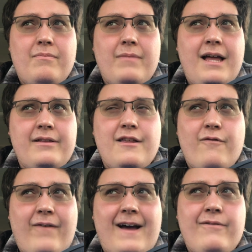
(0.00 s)
at least
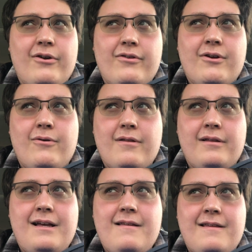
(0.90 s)
5 years ago as the
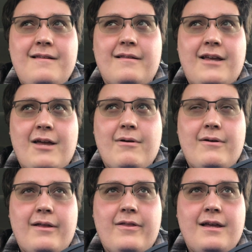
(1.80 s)
last season came out,
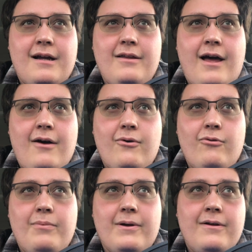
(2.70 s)
I think, on Yahoo,
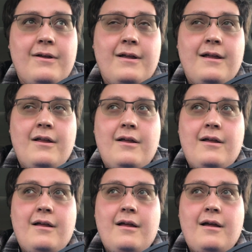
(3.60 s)
but
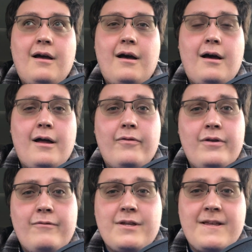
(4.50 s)

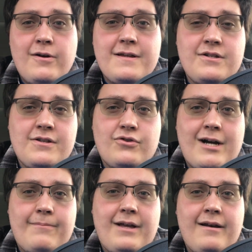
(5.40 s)
the series just
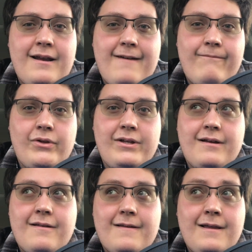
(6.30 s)
dropped on
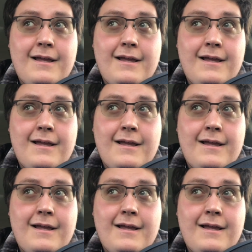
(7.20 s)
Netflix.